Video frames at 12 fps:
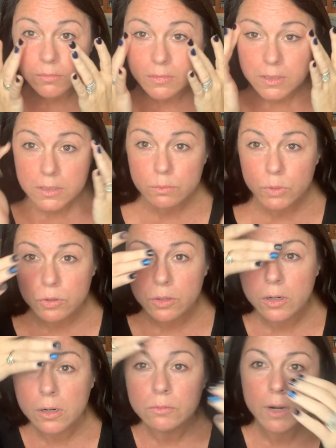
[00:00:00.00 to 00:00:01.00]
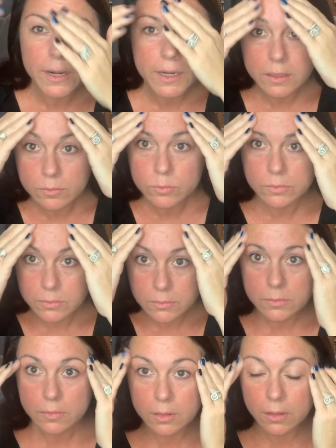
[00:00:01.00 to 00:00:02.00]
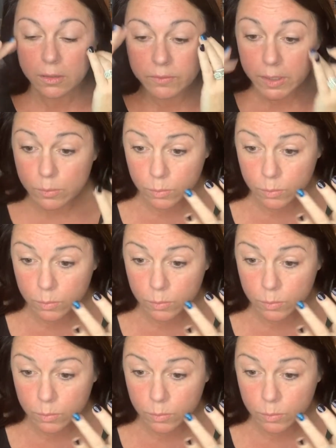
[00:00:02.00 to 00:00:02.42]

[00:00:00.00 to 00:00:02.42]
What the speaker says: Smoother already. Love it.